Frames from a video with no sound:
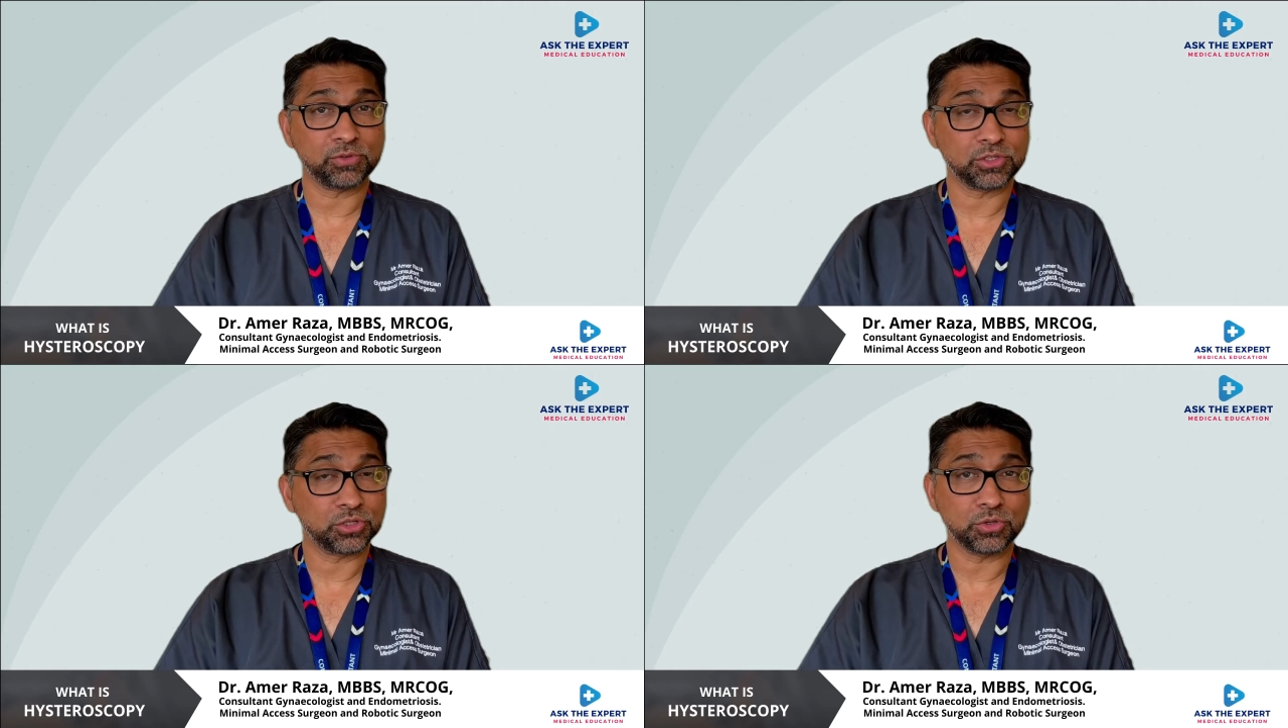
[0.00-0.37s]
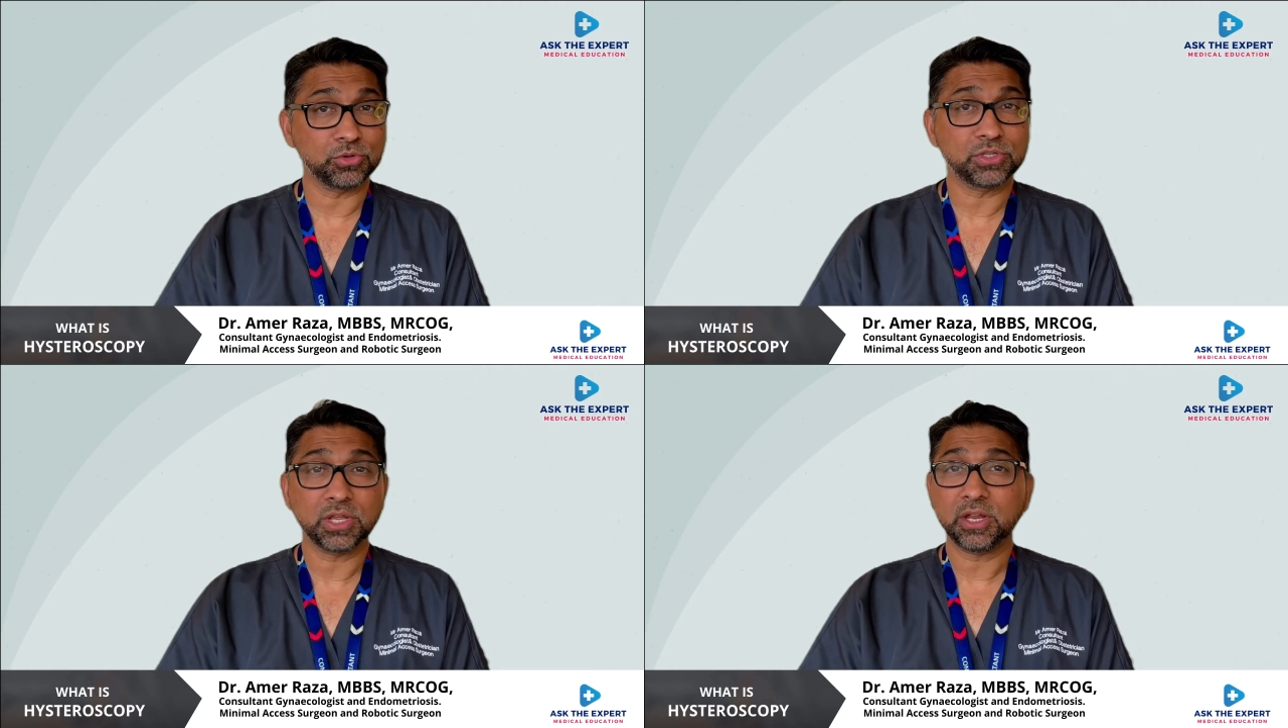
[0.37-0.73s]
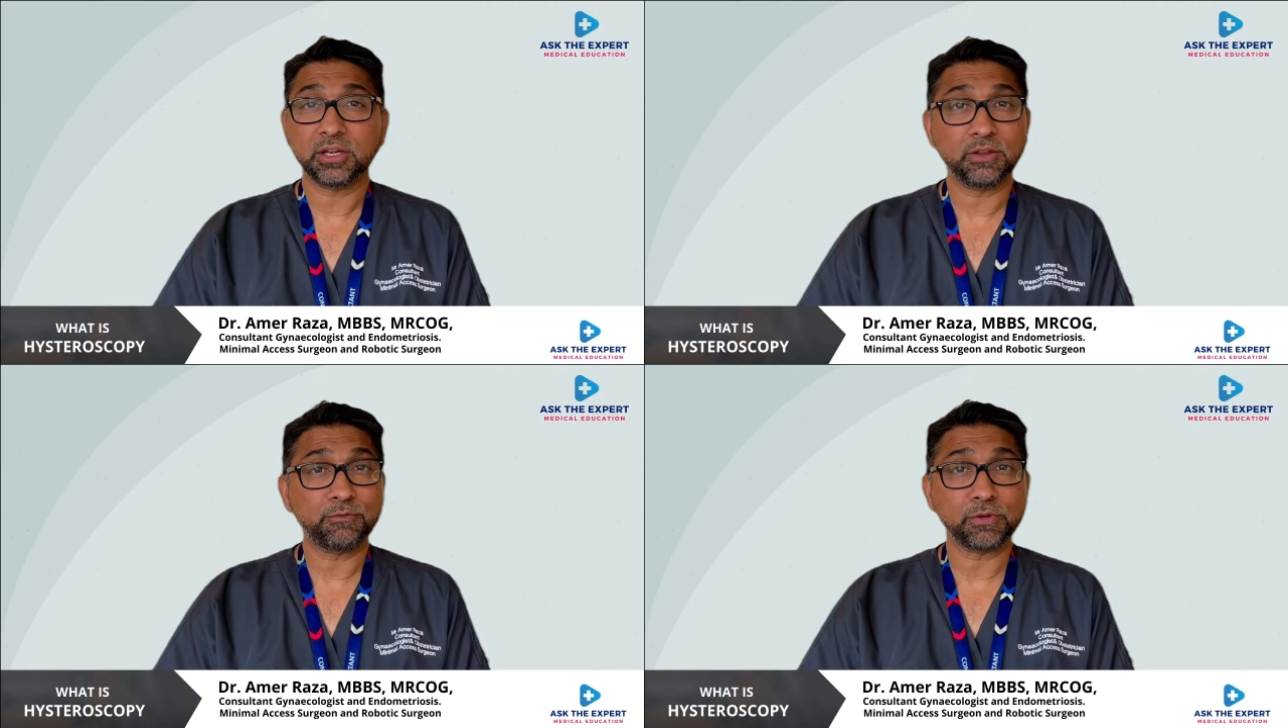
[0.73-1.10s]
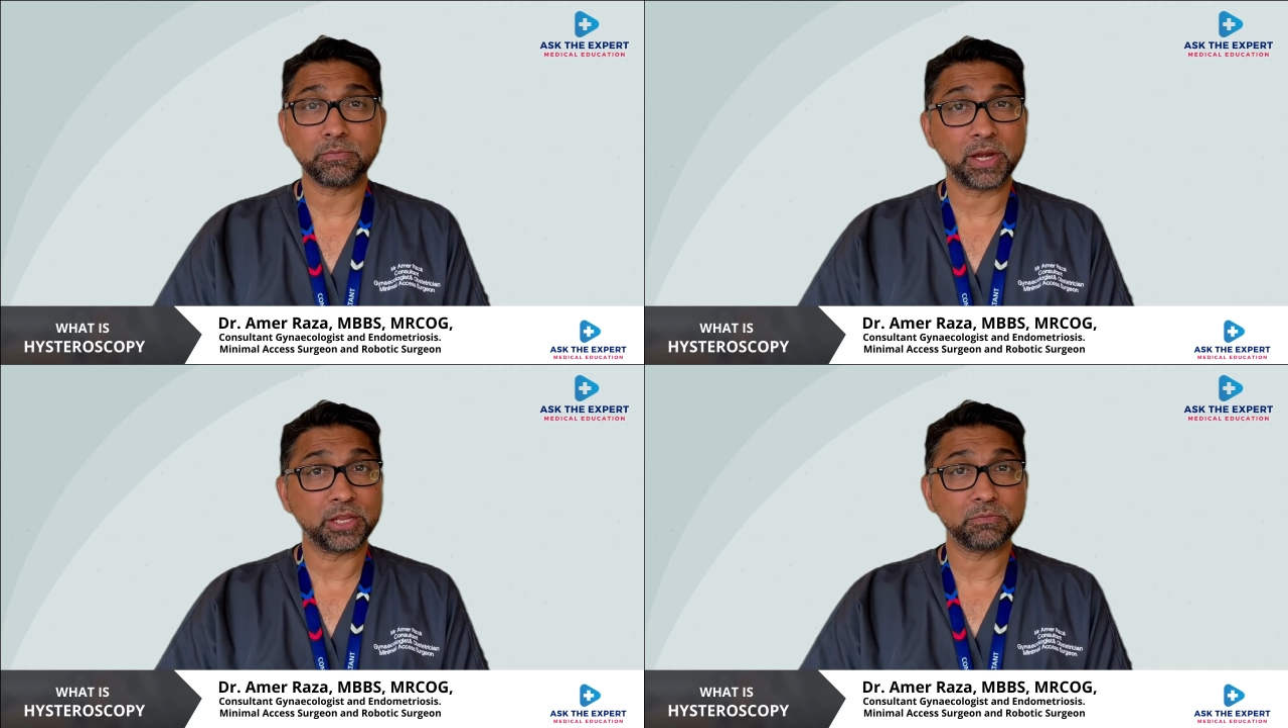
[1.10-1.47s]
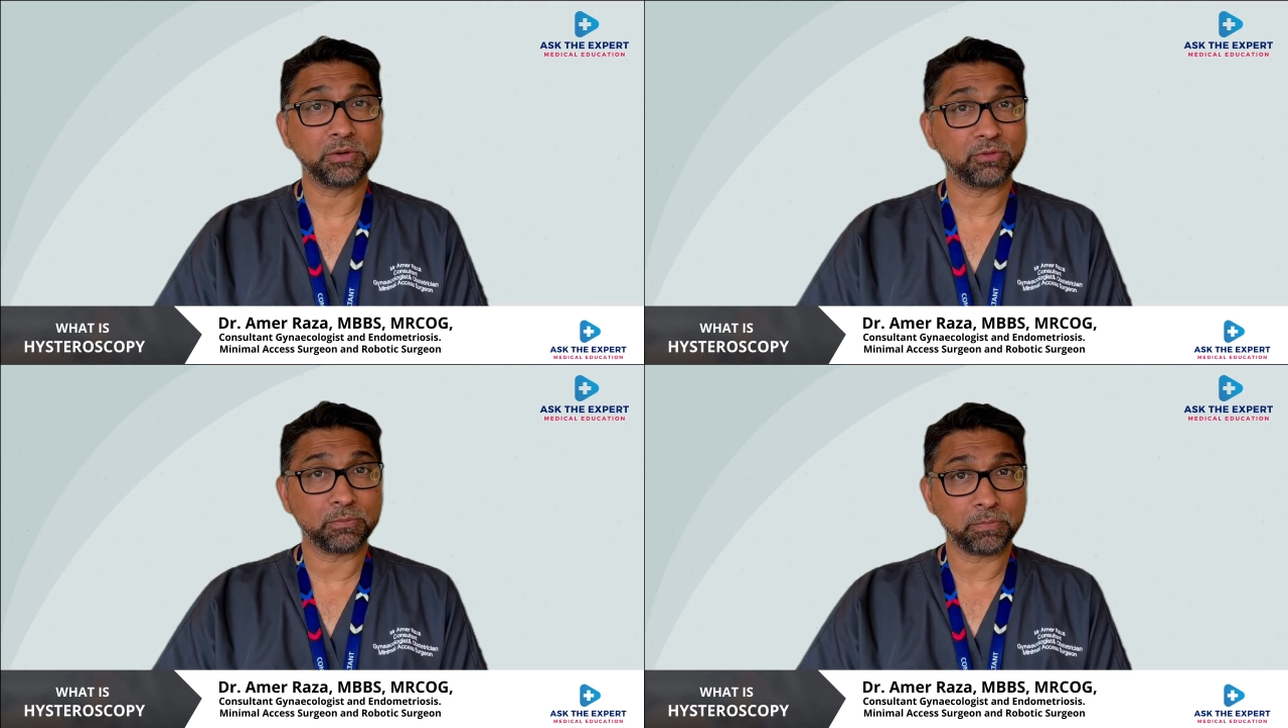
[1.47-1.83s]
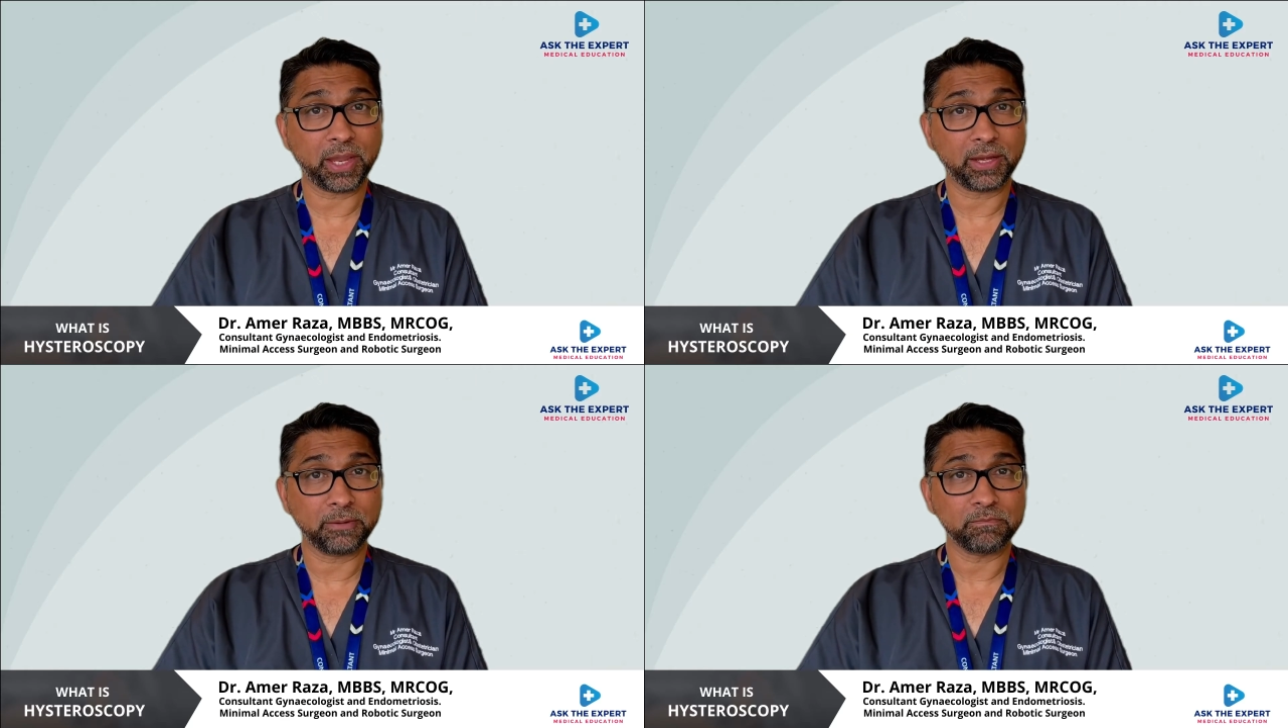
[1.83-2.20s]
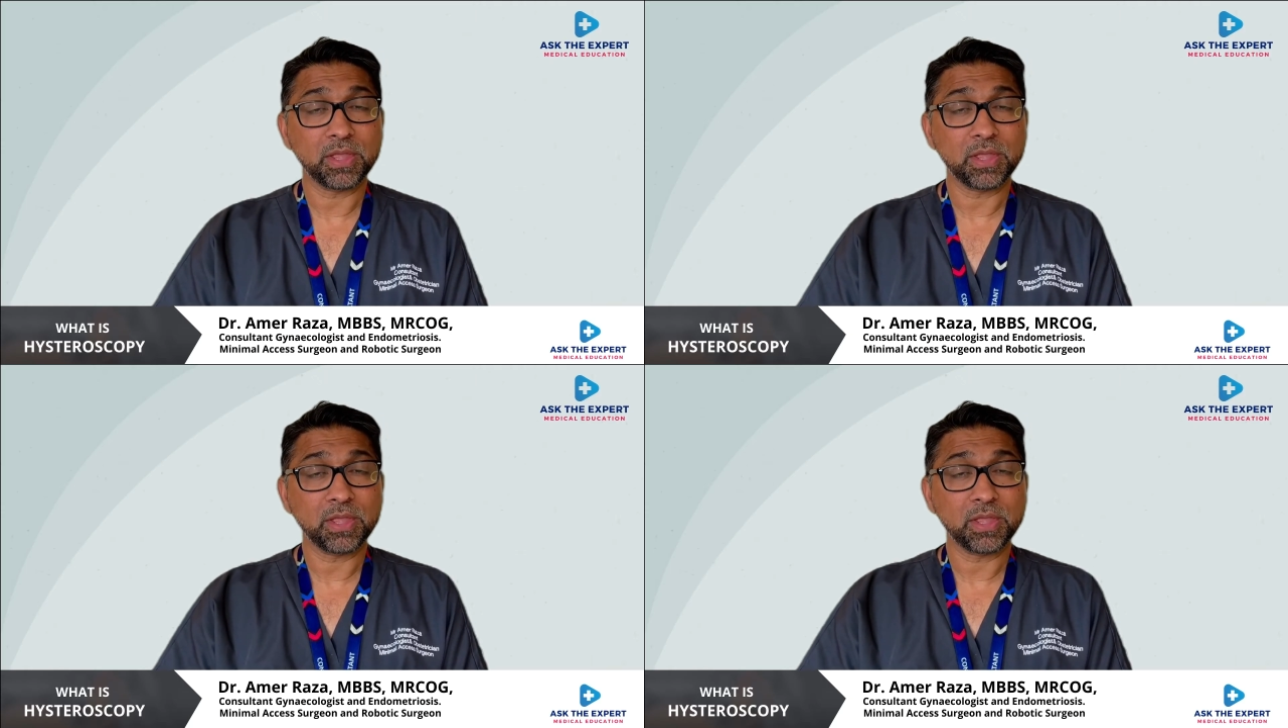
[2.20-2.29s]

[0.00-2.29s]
will use different management for pain,